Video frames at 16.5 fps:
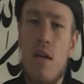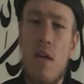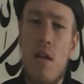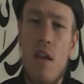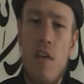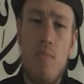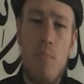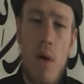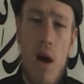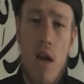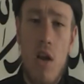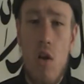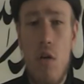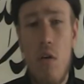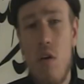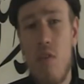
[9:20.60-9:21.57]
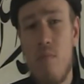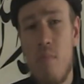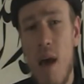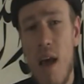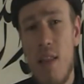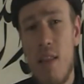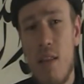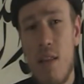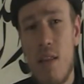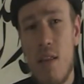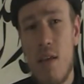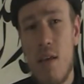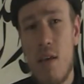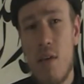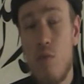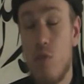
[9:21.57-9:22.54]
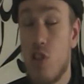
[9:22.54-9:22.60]
Live by the law of man,
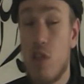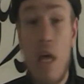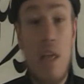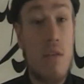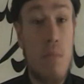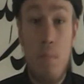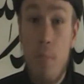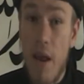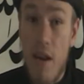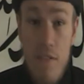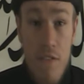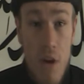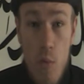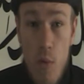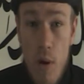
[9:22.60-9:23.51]
which doesn't benefit